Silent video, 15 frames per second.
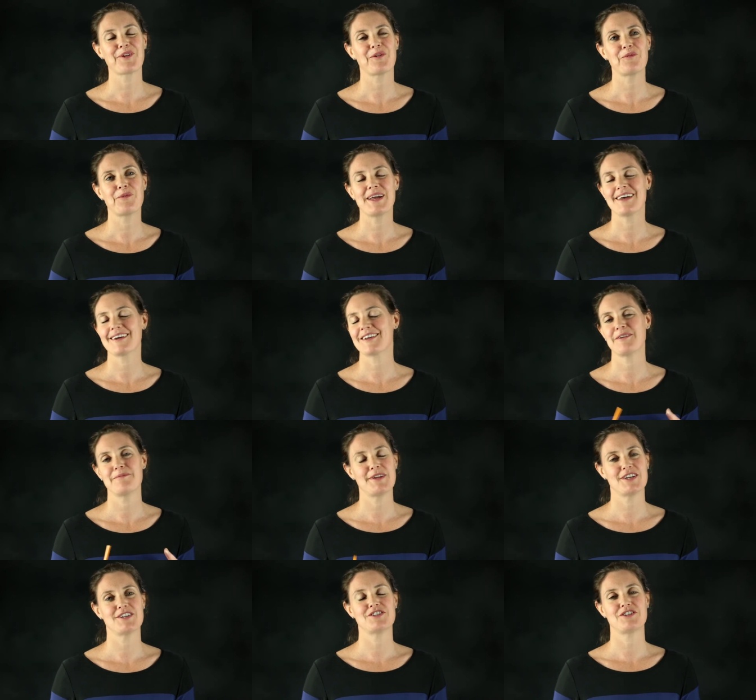We are
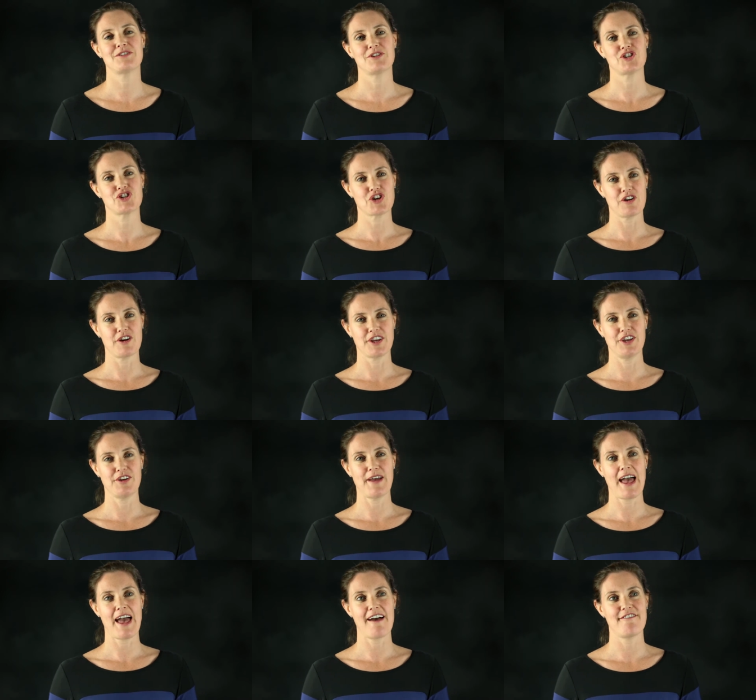committed to ensuring you
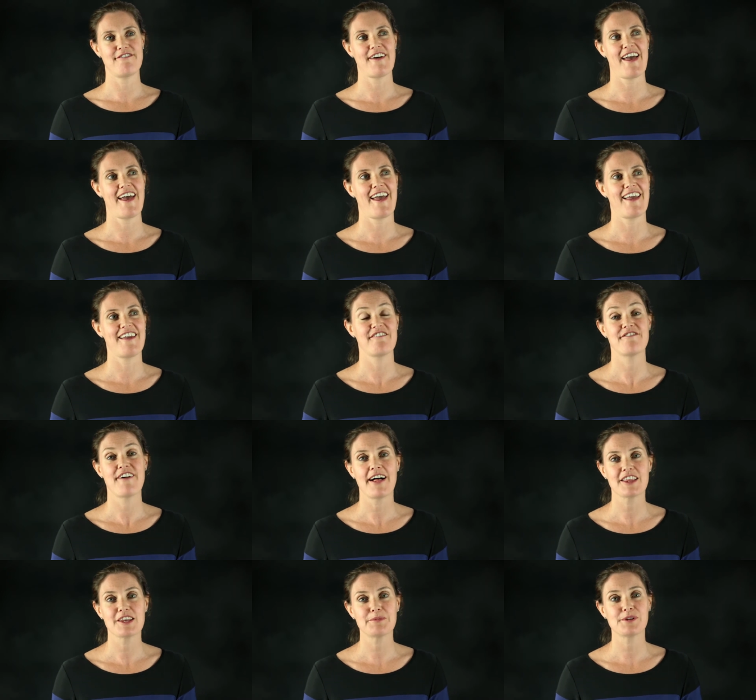have a
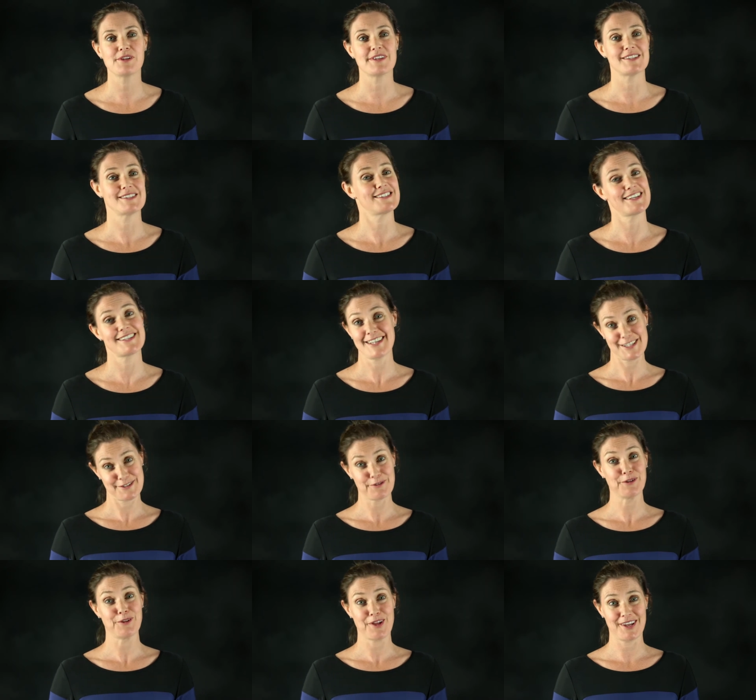valuable and
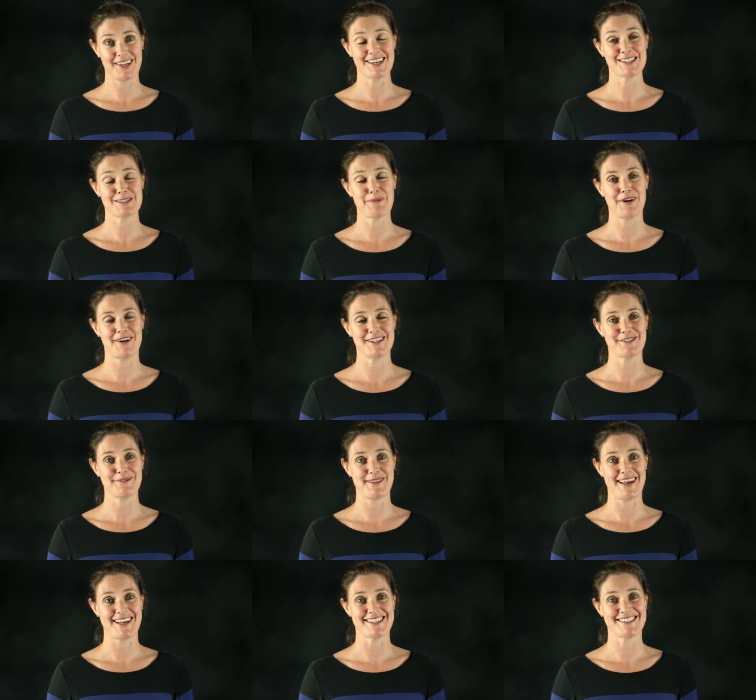successful learning experience
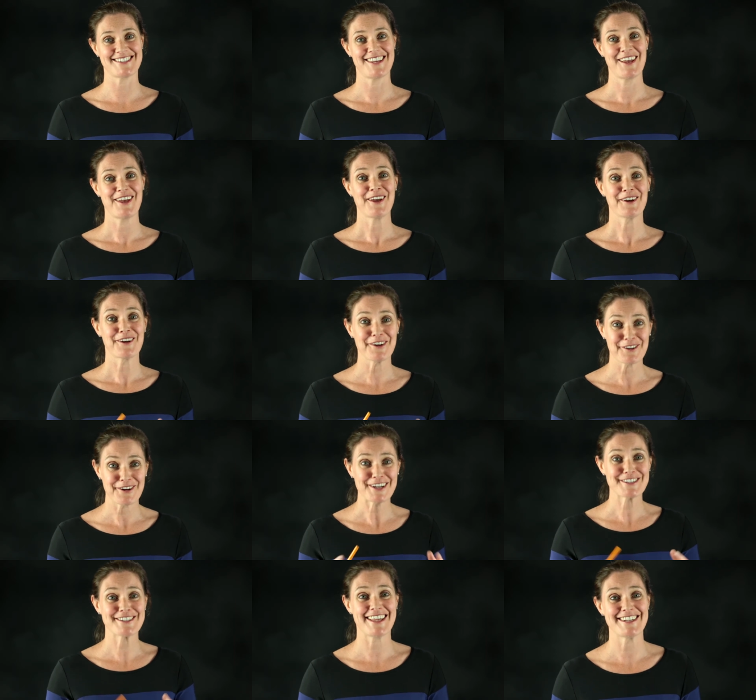with us.
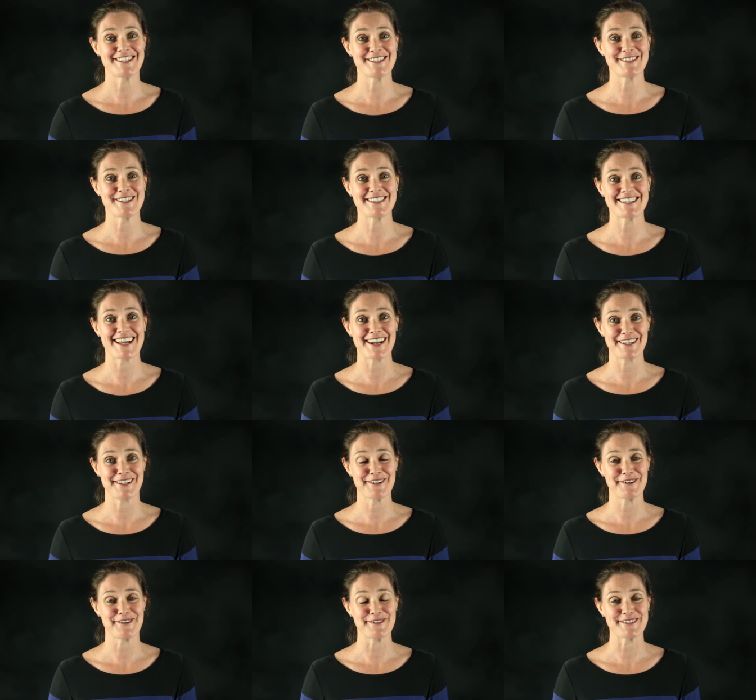Congratulations on starting
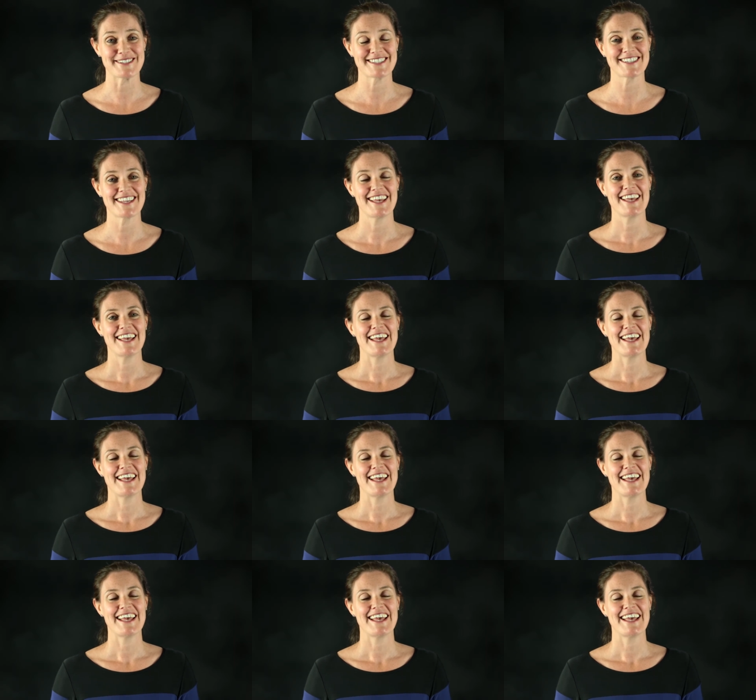your course.